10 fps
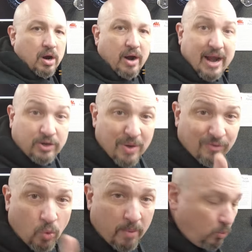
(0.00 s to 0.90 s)
All right, I do
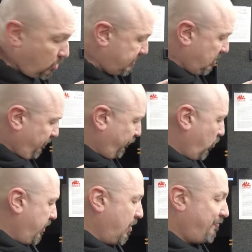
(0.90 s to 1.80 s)
have one more deal
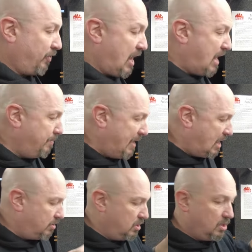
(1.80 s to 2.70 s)
for you I forgot
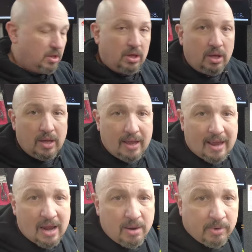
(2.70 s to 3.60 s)
about.
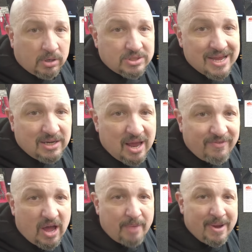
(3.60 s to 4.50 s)
Hammers,
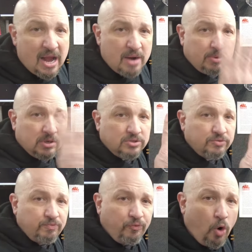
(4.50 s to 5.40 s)
anti-vibe
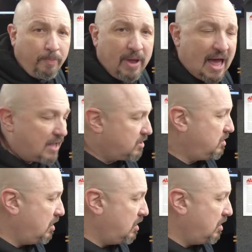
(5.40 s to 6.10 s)
hammers, four-pack.